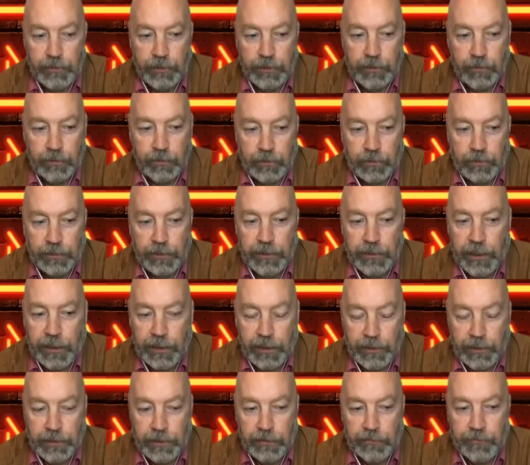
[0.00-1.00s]
storage
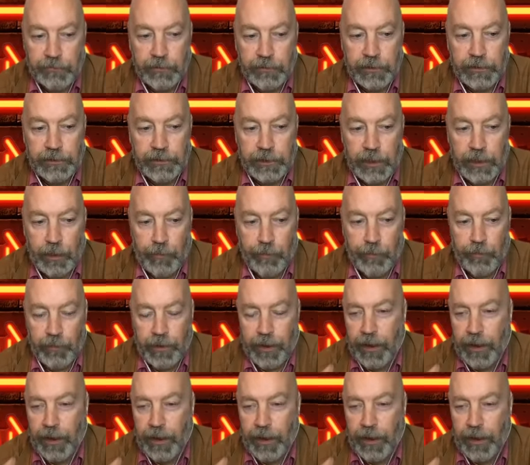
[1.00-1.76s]
engine, for example?